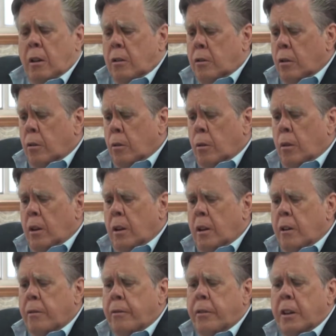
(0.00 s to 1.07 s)
So
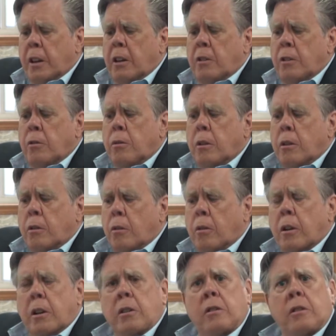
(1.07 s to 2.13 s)
if they do it
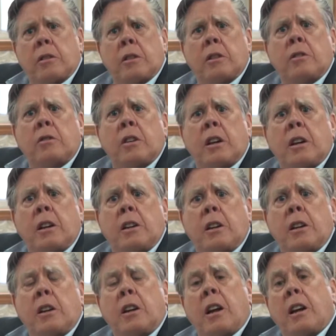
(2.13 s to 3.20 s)
according to this AD
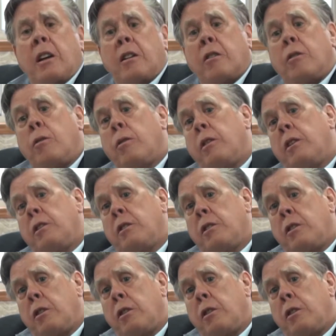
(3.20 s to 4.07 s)
and according to